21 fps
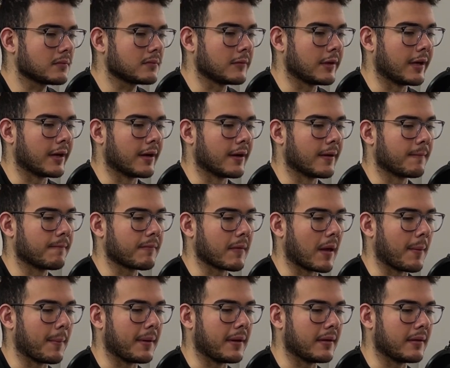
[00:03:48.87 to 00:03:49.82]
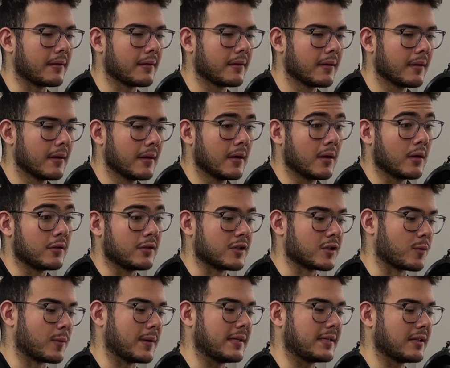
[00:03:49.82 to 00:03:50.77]
Yeah. I mean,
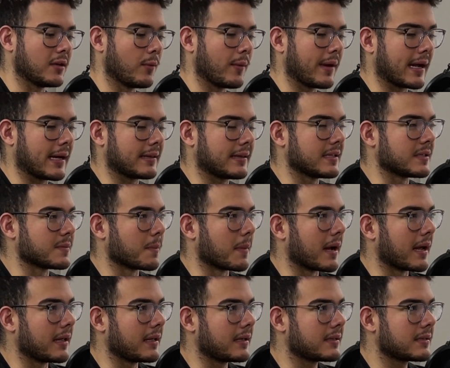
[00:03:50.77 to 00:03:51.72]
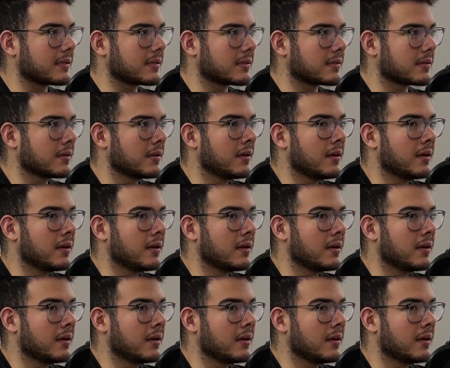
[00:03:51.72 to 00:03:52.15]
just recently we got these mics.